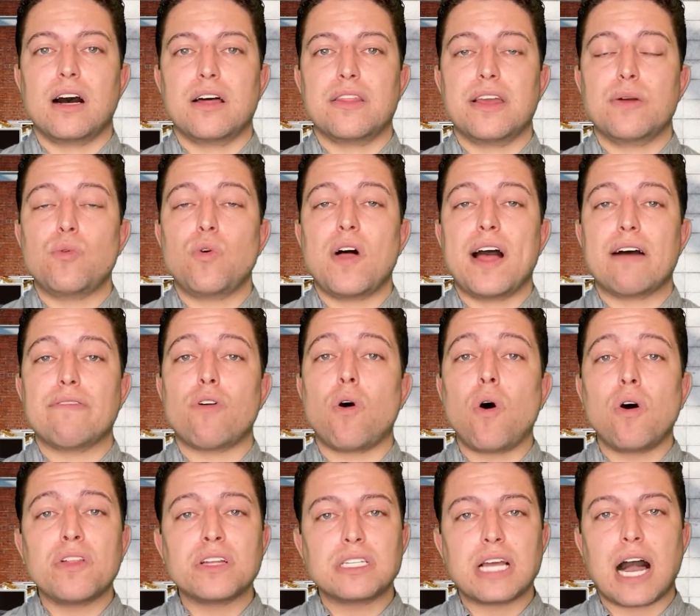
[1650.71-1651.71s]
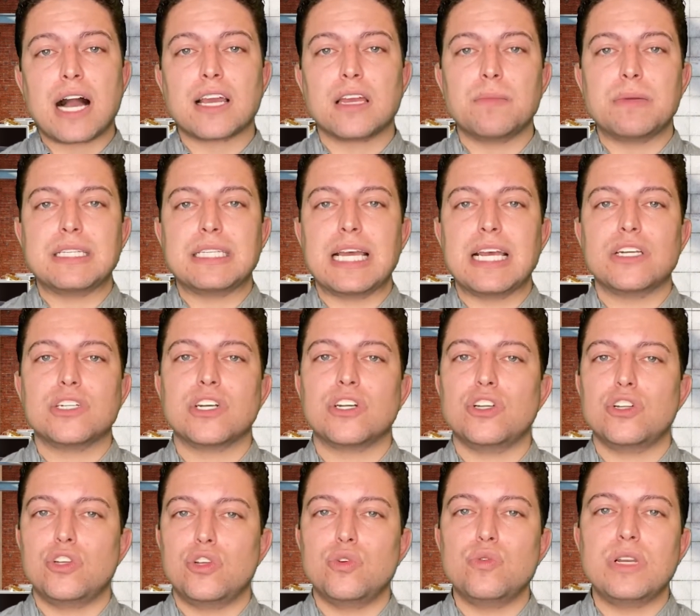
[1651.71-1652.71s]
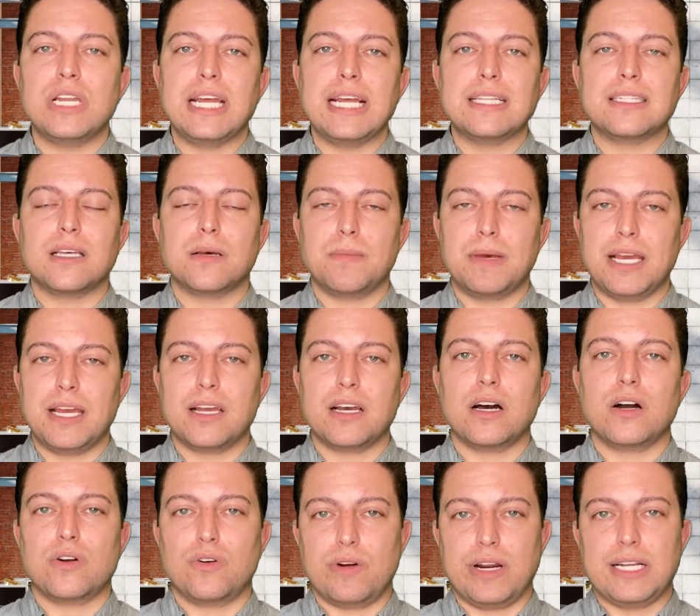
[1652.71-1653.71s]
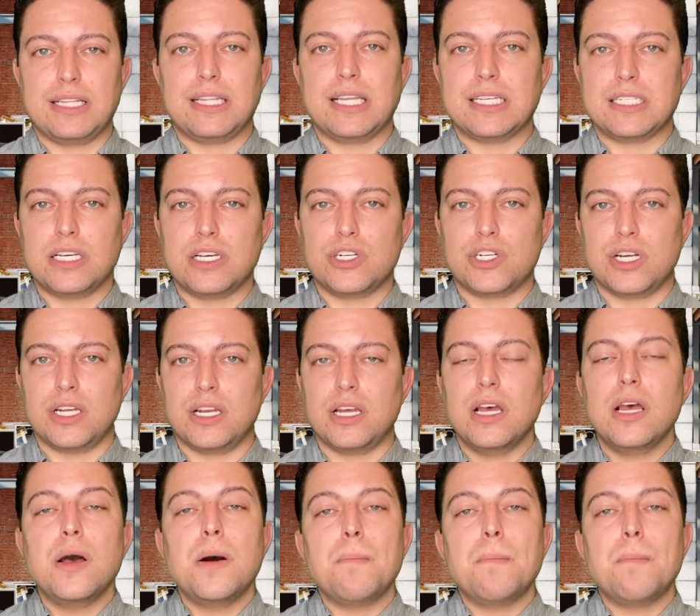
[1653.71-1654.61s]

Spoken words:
they will have all the documentation you need to make a great decision.